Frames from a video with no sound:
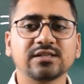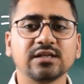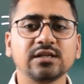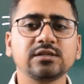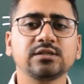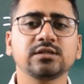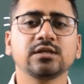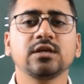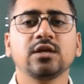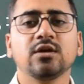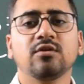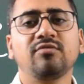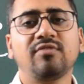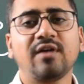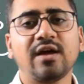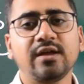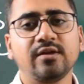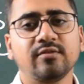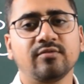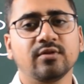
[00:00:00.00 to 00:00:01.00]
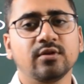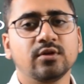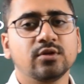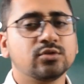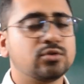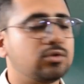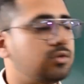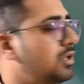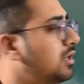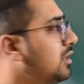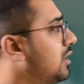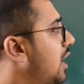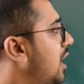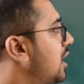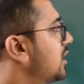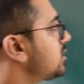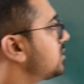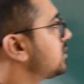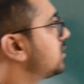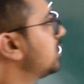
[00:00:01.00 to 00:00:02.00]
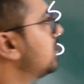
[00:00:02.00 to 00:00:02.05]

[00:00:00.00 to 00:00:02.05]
as 5. So the last